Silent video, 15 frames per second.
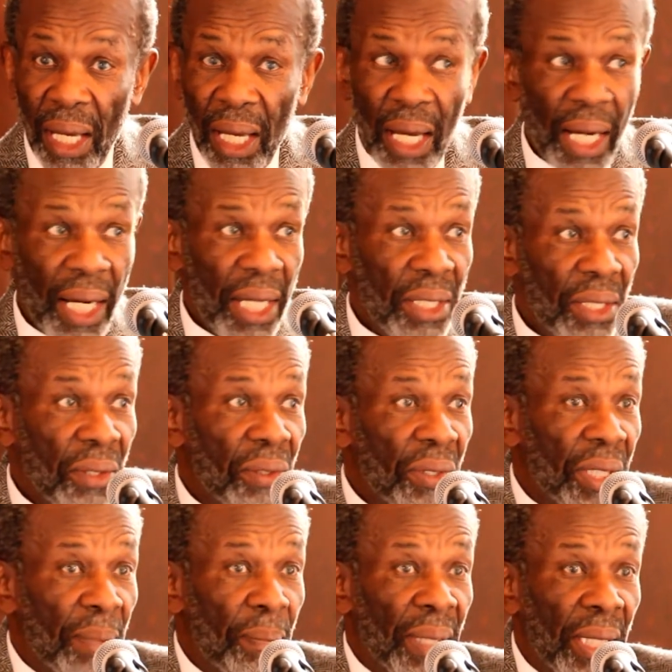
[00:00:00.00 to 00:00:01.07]
And I
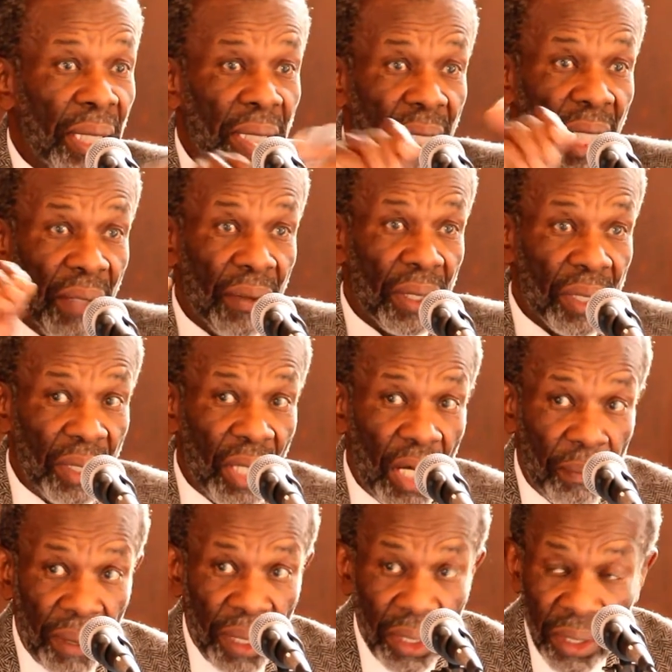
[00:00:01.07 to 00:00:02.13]
used a building that was
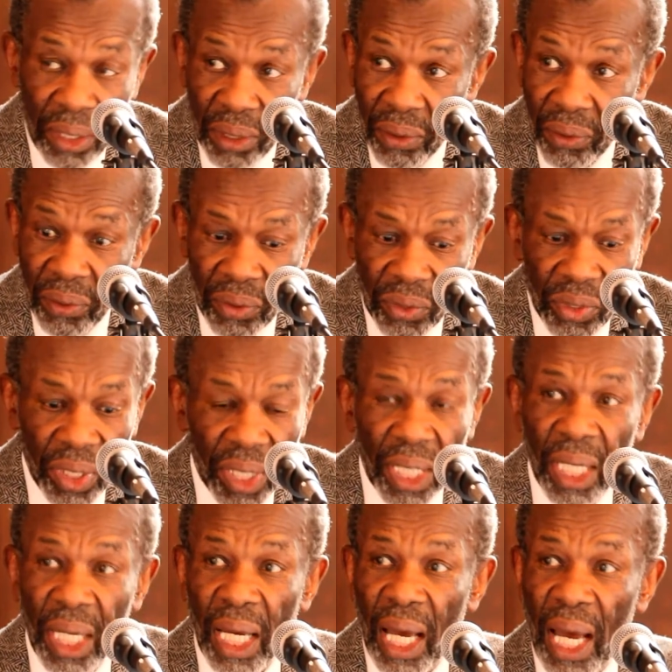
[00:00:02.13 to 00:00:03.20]
not being used,
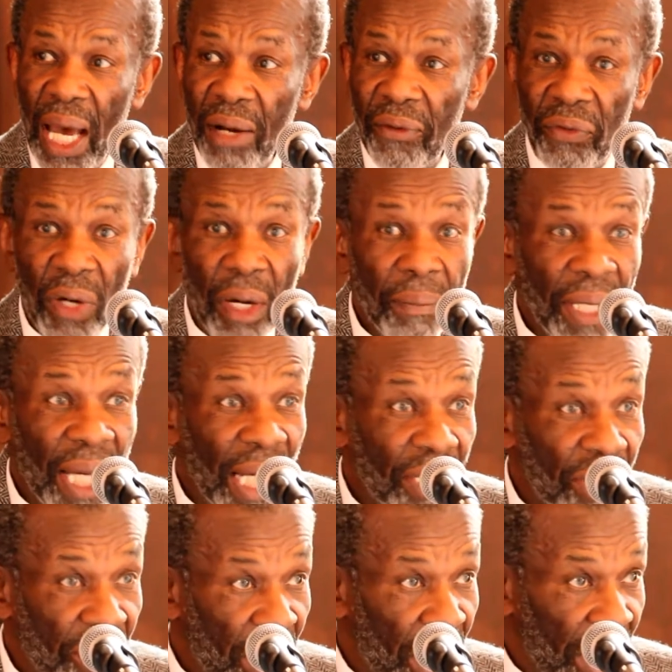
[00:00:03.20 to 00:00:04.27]
and from that
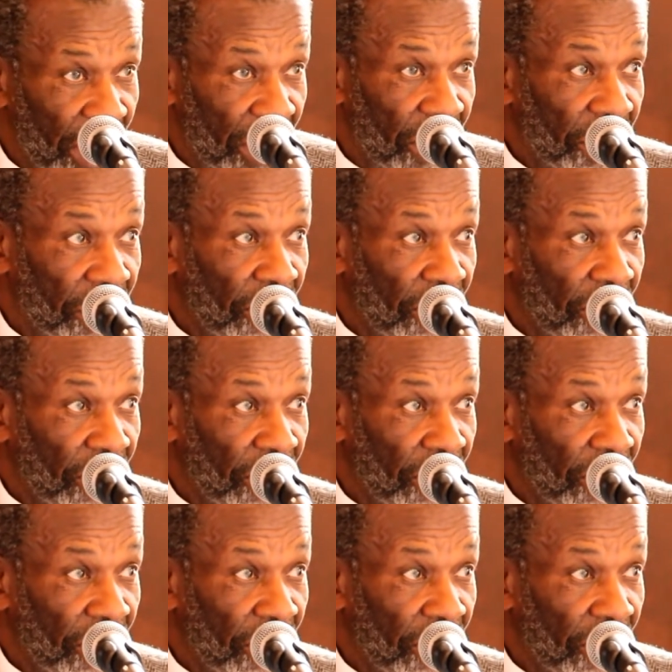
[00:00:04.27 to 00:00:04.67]
site,